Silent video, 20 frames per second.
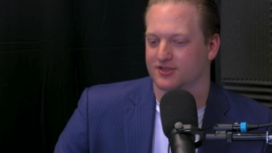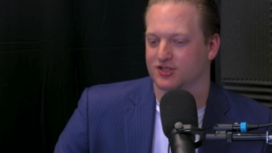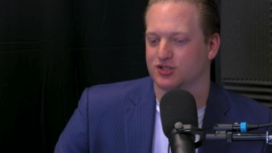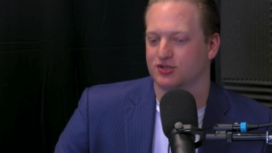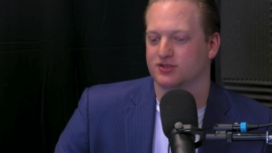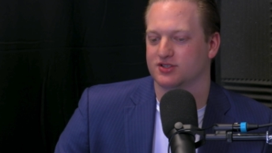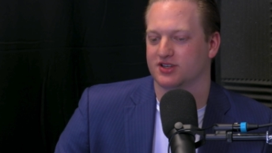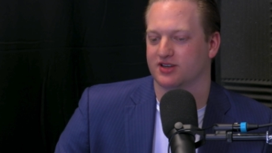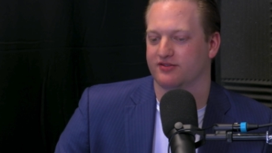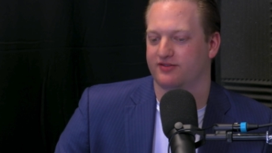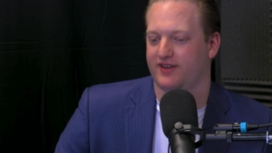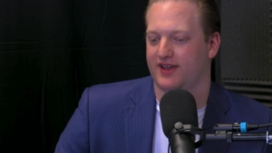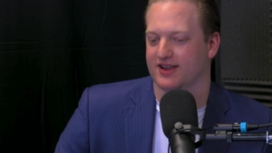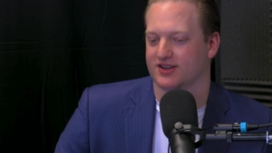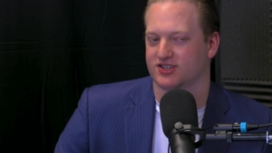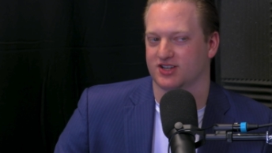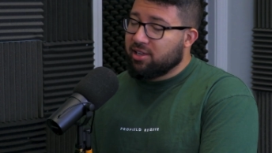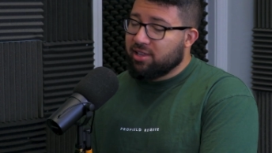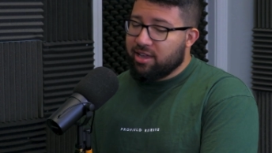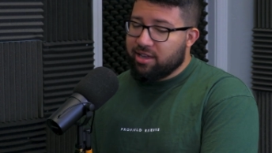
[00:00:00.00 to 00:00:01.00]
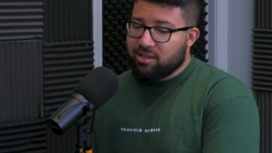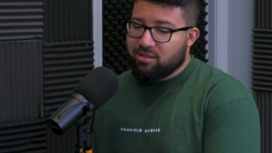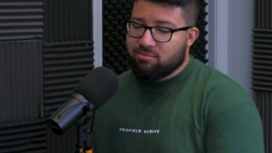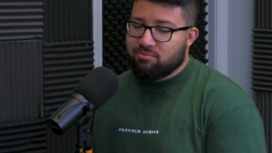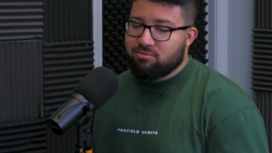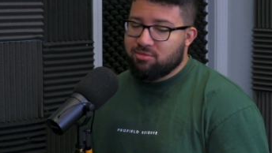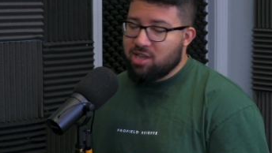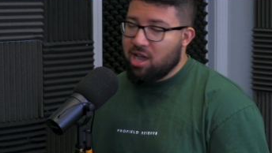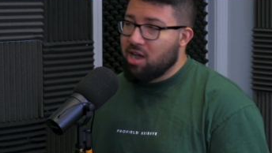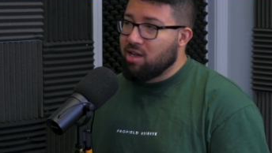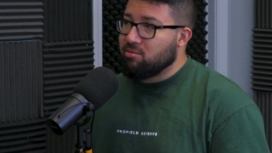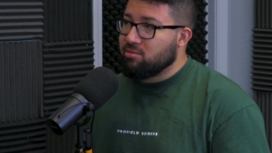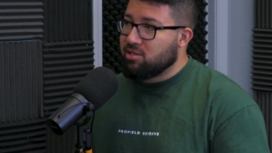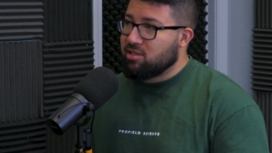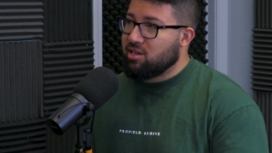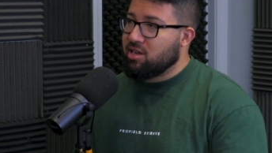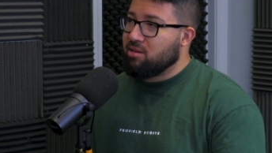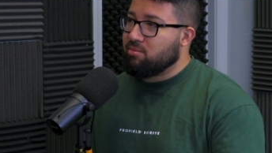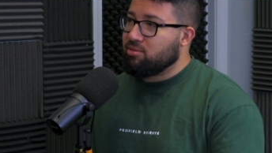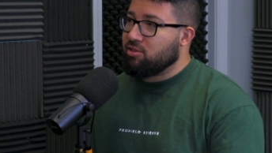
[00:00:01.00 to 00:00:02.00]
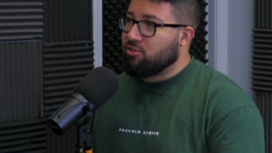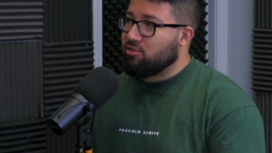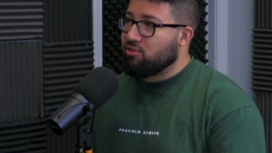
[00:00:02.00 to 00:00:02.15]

Because who's going to fact check that? Timestamp the